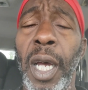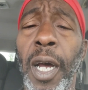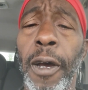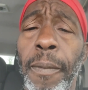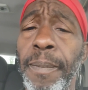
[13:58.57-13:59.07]

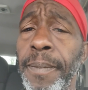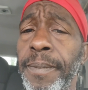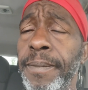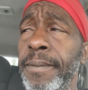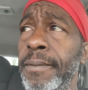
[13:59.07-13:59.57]
Um,
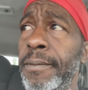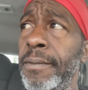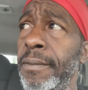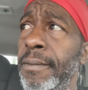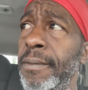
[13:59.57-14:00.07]

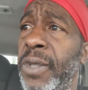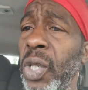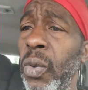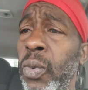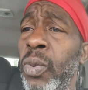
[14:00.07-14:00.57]

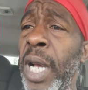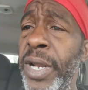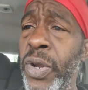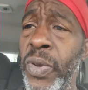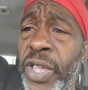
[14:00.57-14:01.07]
so
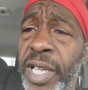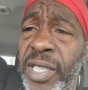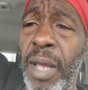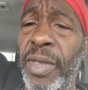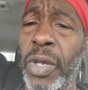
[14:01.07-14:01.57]
I know
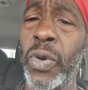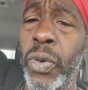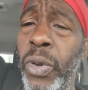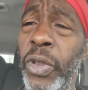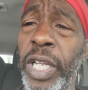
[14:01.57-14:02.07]
there's something
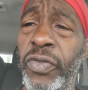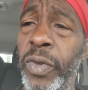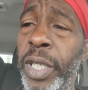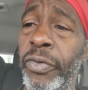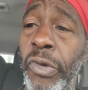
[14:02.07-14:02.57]
going on that's really